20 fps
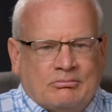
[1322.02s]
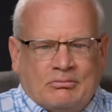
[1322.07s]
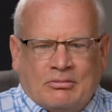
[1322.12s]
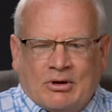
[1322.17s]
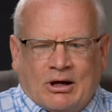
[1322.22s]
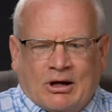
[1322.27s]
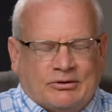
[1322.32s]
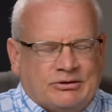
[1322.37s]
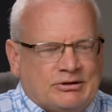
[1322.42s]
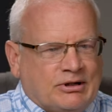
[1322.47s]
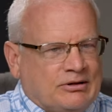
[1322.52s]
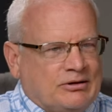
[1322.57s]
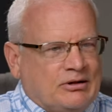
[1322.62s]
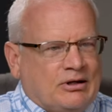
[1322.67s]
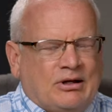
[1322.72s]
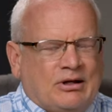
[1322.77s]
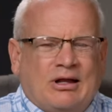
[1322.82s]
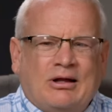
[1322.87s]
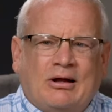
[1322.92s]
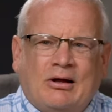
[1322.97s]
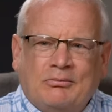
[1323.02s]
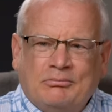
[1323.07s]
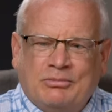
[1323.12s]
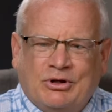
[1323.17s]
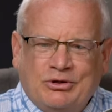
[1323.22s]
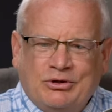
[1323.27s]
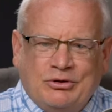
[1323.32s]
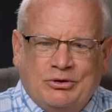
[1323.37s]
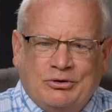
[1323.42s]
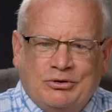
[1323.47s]
I'll take, and I,
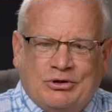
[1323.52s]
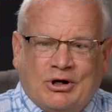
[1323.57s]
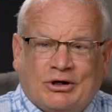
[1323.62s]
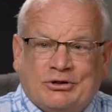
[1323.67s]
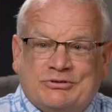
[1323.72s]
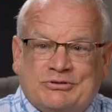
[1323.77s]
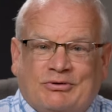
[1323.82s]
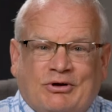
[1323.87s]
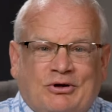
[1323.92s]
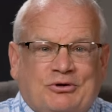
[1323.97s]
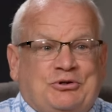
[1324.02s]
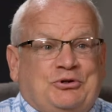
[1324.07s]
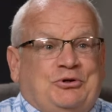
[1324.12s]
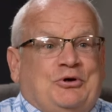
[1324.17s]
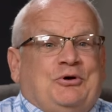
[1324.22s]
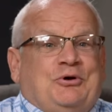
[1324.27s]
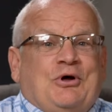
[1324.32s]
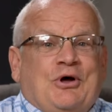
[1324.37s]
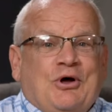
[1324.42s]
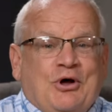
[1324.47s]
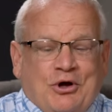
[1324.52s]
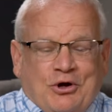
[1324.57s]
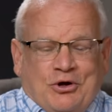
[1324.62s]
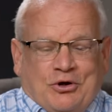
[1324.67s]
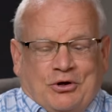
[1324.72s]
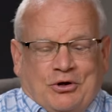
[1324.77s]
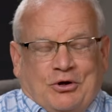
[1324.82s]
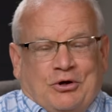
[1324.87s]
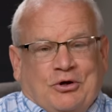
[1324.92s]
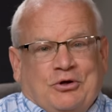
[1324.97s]
but Doctor Savelle,
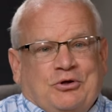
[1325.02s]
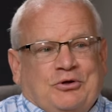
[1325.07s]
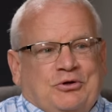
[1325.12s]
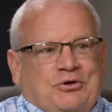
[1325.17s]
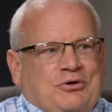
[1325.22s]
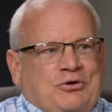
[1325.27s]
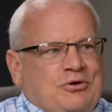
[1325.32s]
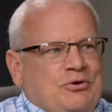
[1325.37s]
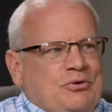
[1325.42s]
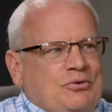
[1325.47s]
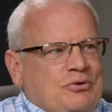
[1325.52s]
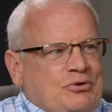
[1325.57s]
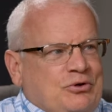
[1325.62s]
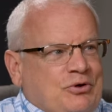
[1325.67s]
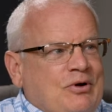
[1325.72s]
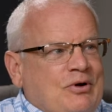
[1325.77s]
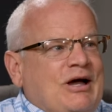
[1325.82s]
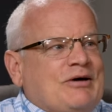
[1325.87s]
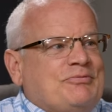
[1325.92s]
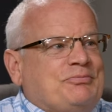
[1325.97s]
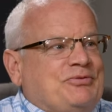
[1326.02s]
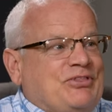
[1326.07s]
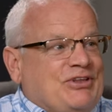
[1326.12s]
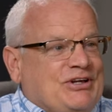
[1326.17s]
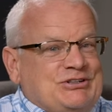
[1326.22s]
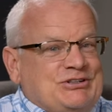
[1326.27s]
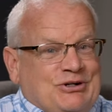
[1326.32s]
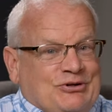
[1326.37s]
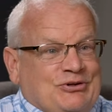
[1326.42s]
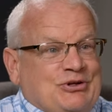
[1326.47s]
you, you, you have
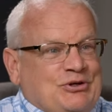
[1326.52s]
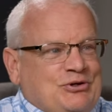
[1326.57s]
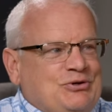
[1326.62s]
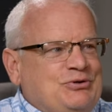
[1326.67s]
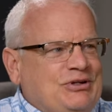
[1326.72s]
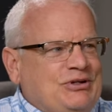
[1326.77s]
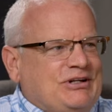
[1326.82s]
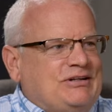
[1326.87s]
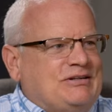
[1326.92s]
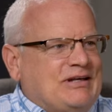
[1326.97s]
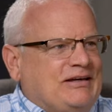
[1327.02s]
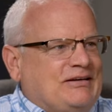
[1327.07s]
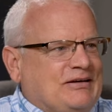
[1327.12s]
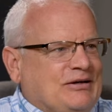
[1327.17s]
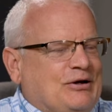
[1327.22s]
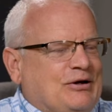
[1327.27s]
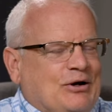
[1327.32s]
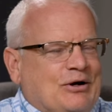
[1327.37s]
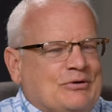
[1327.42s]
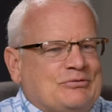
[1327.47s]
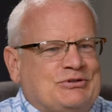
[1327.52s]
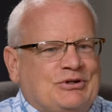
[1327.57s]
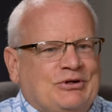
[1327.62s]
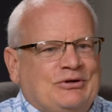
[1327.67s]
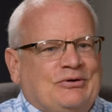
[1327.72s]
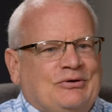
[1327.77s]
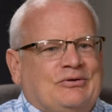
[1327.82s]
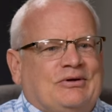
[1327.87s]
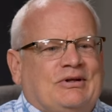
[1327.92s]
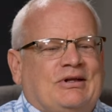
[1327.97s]
things here that you need taken care of
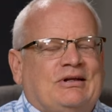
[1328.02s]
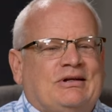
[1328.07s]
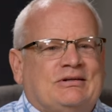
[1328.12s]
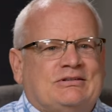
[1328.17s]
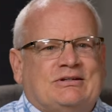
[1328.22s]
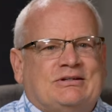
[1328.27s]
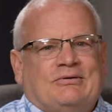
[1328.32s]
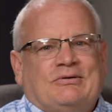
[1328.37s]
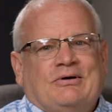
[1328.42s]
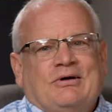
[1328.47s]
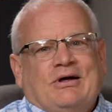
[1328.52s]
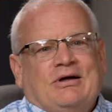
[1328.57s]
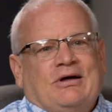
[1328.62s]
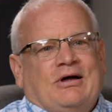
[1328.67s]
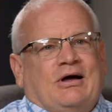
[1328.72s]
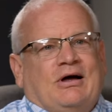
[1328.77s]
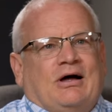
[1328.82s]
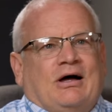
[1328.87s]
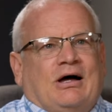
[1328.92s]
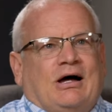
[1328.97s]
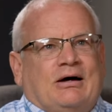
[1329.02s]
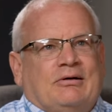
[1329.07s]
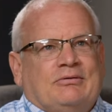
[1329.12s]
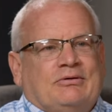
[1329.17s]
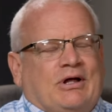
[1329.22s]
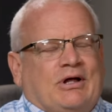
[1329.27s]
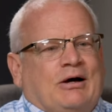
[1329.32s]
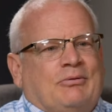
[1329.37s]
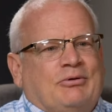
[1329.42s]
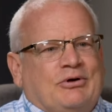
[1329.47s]
too. And, and so I,
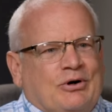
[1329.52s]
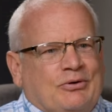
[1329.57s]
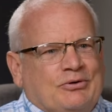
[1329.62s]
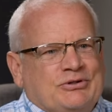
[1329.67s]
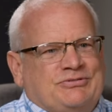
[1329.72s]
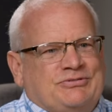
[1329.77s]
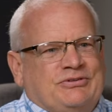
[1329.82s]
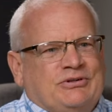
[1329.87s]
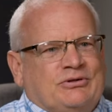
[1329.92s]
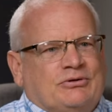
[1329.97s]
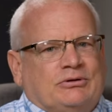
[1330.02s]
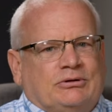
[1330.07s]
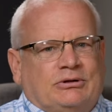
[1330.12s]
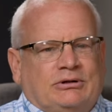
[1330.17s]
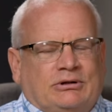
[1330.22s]
I would always feel,